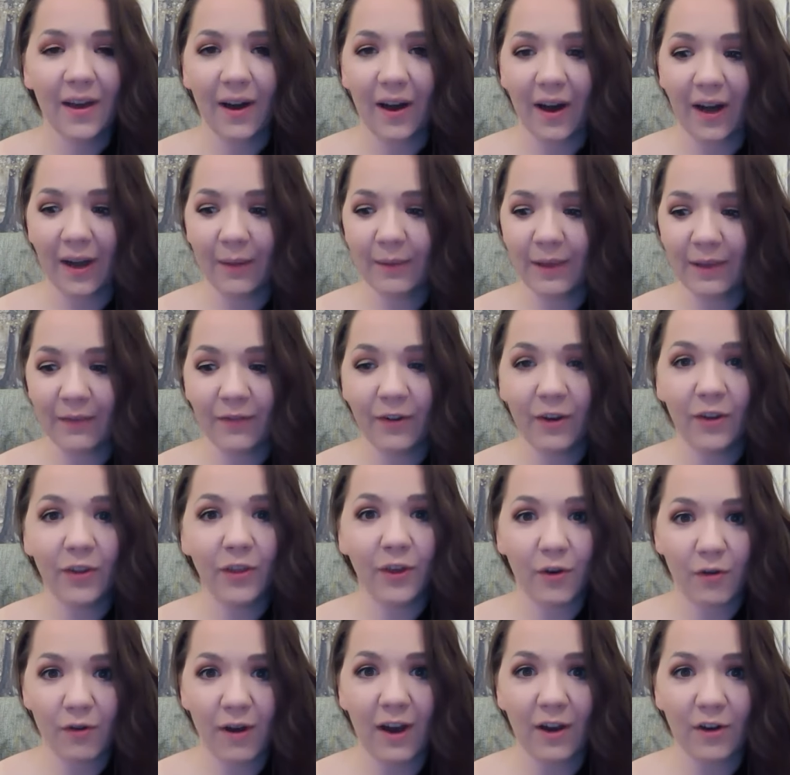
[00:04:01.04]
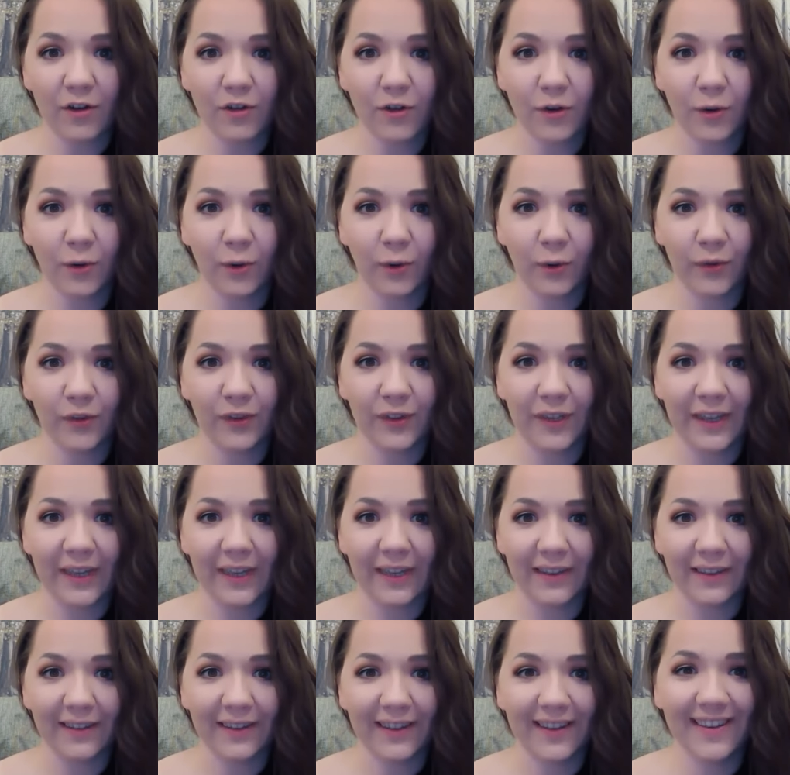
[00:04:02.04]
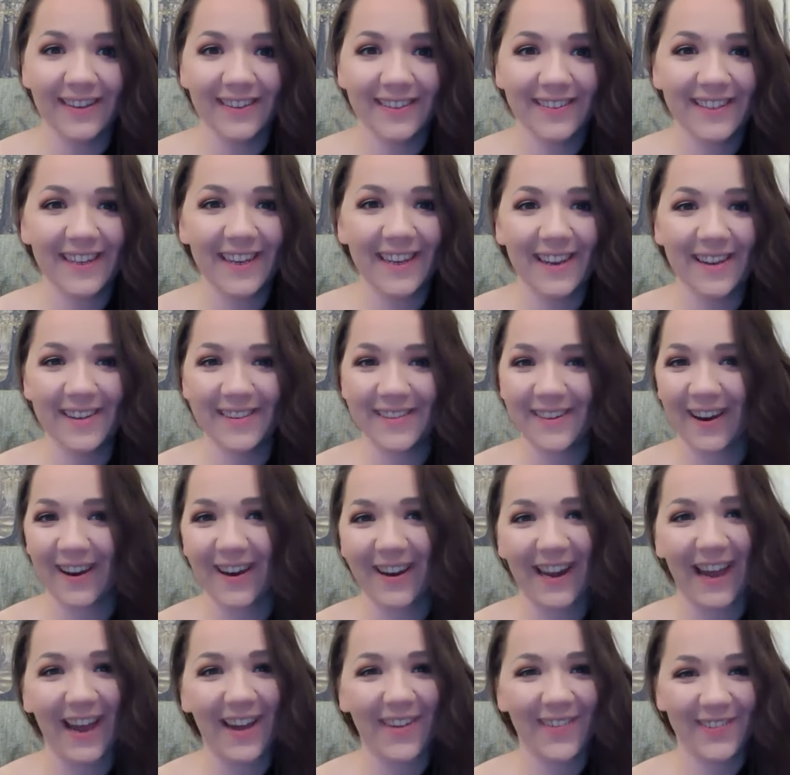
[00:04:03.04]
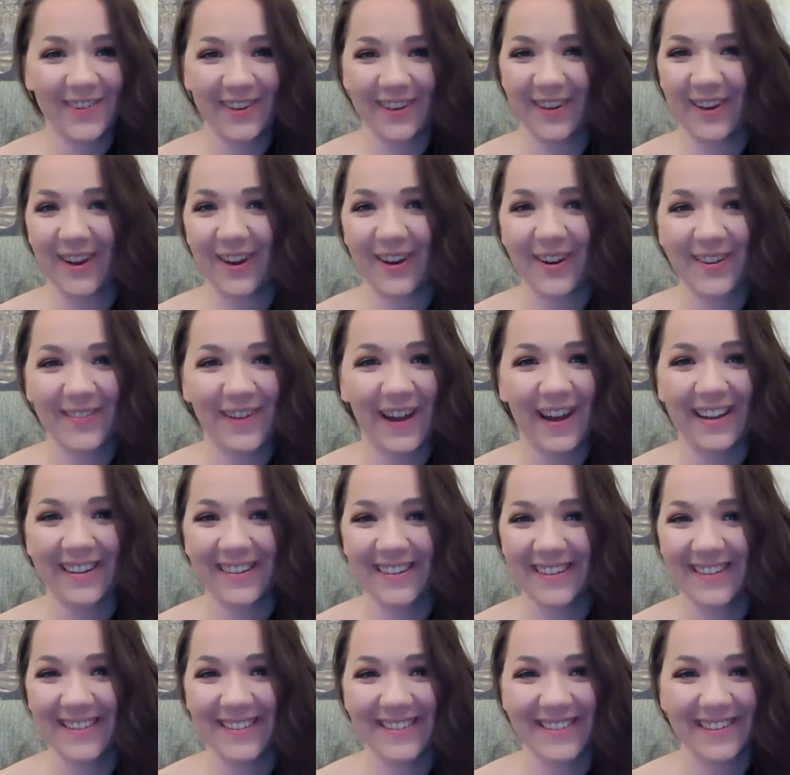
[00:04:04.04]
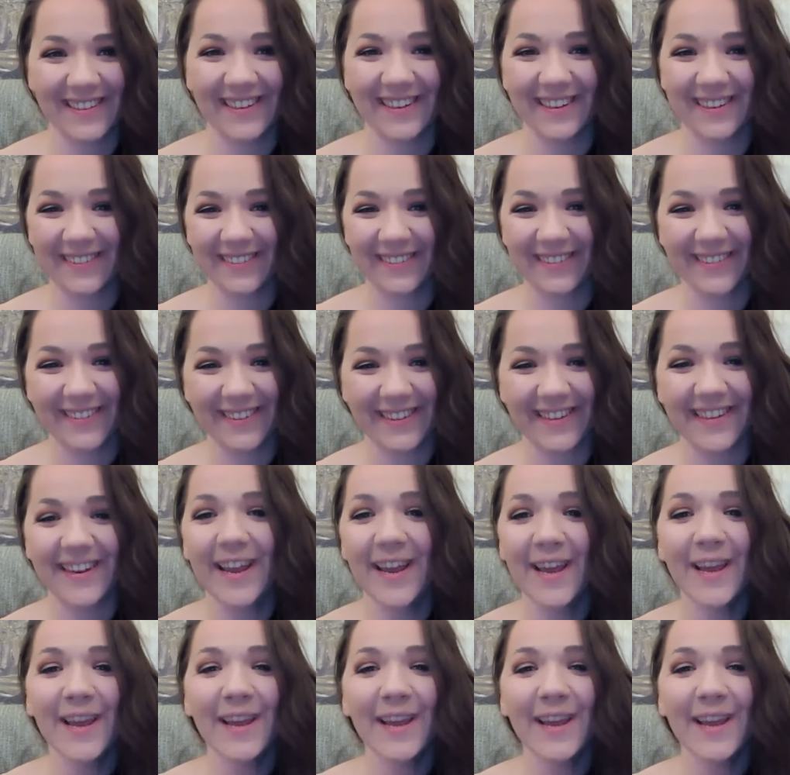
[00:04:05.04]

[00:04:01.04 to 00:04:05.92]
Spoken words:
I'm giving you the crash course here, because you don't have to go around in circles and,